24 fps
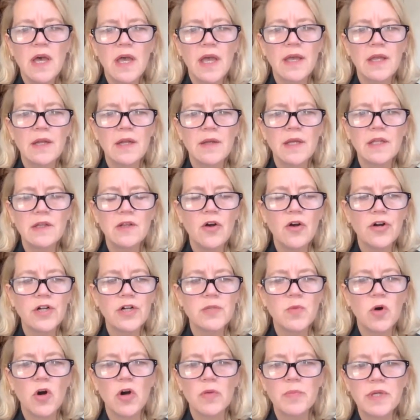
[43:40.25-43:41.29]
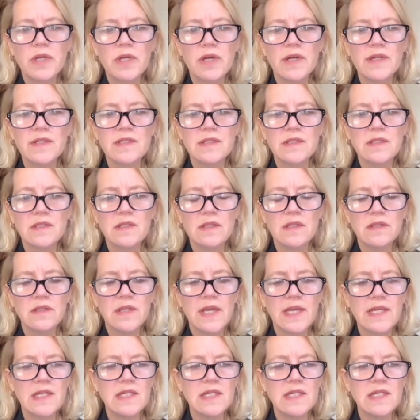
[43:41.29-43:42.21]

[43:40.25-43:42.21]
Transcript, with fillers: and in large part because they